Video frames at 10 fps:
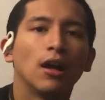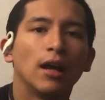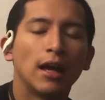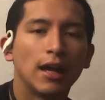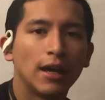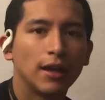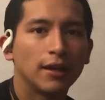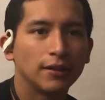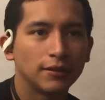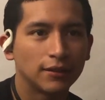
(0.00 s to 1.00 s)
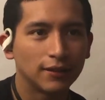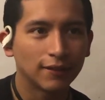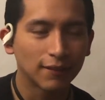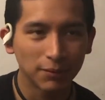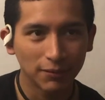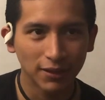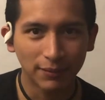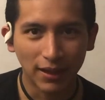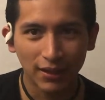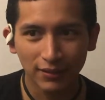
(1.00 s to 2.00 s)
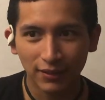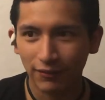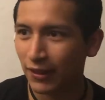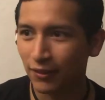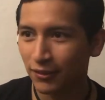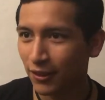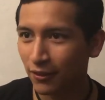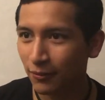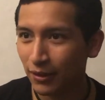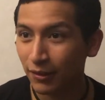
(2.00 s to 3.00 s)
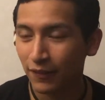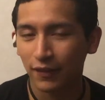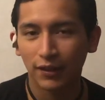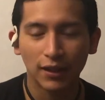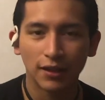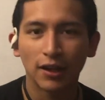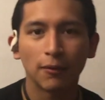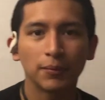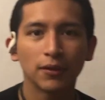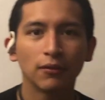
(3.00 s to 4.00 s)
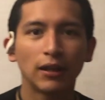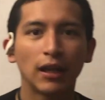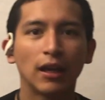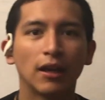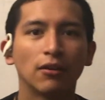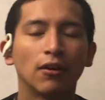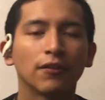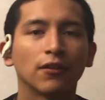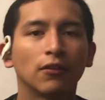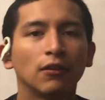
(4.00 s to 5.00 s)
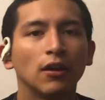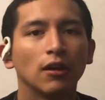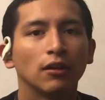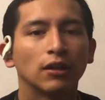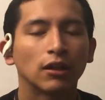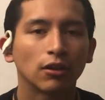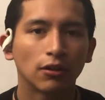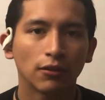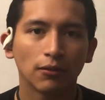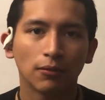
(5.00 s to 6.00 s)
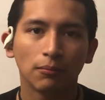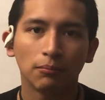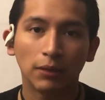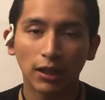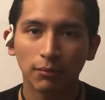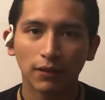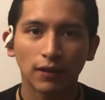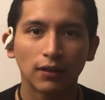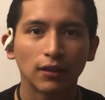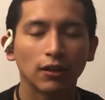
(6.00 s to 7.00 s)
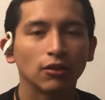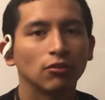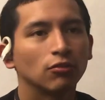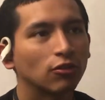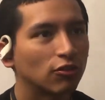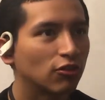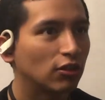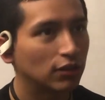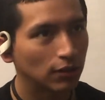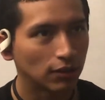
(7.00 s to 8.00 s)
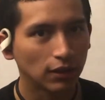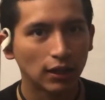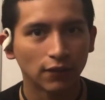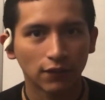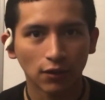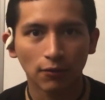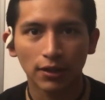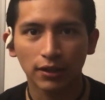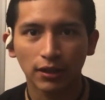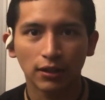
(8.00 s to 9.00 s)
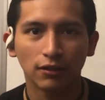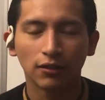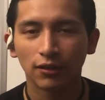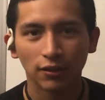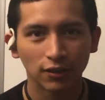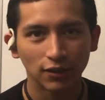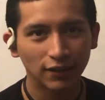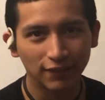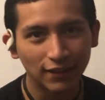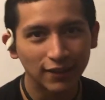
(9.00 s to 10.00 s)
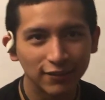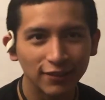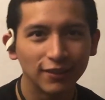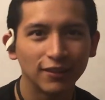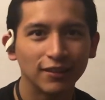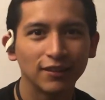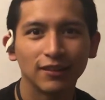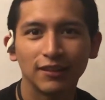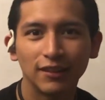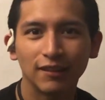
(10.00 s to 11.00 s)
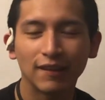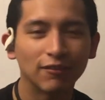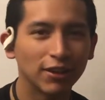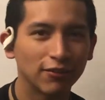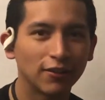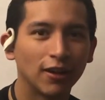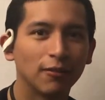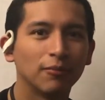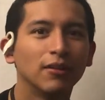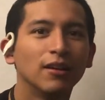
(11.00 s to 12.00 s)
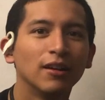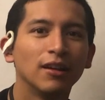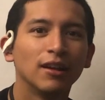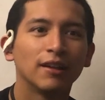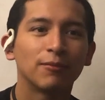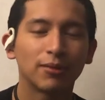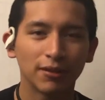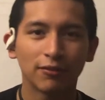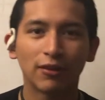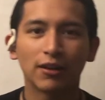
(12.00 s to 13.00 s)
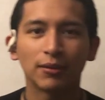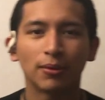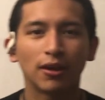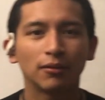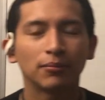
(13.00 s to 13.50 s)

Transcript: And this could be really bad if they don't know, because then they can't help you, and also they could be thinking that you've just seen the answer already, and that's kind of cheating. It's not really it's pretty frowned upon.